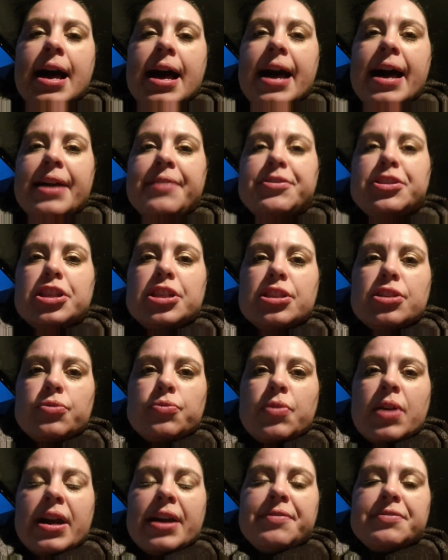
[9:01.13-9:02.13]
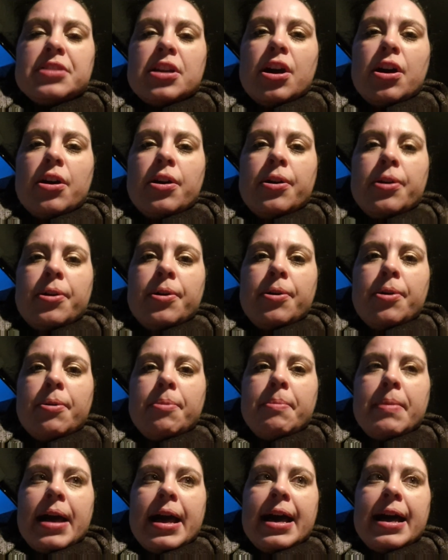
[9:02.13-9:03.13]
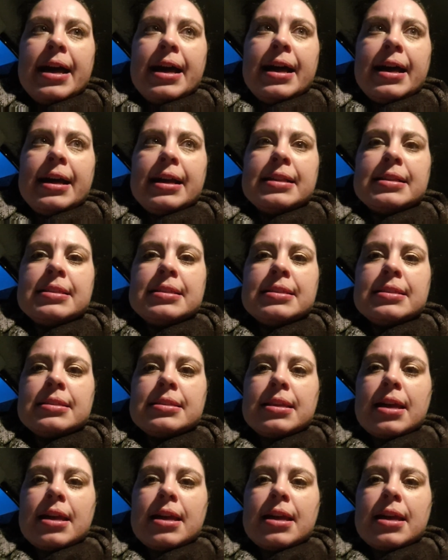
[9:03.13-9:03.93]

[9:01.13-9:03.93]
I've just arrived home and